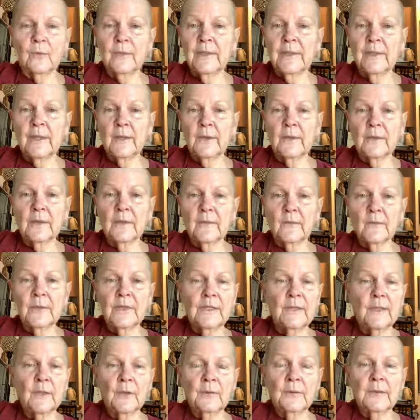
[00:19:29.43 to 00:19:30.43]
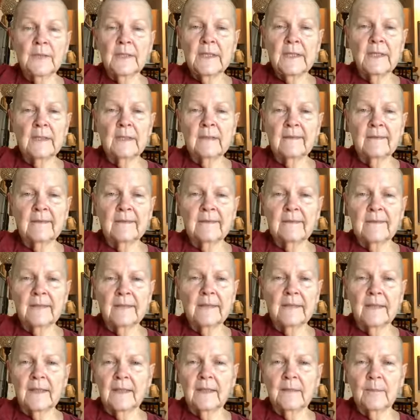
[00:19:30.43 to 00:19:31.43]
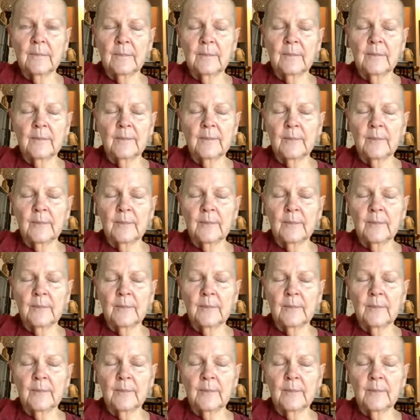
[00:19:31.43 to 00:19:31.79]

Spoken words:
we don't need to sit and